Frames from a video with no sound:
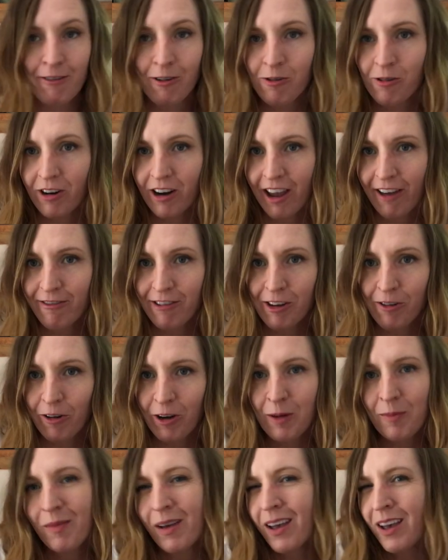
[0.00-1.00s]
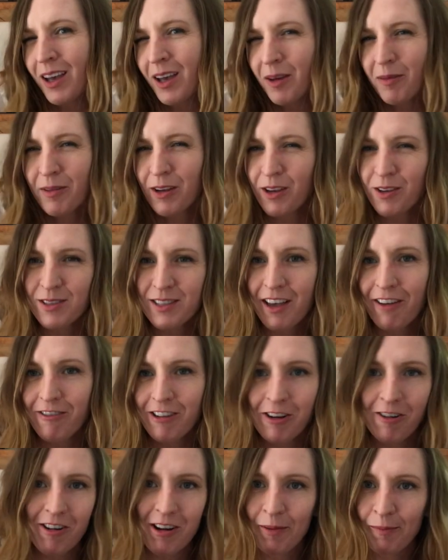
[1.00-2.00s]
or heavy cream. I'm gonna use
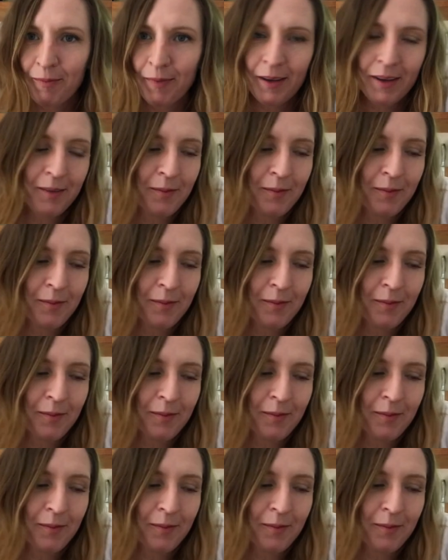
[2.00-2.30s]
heavy cream.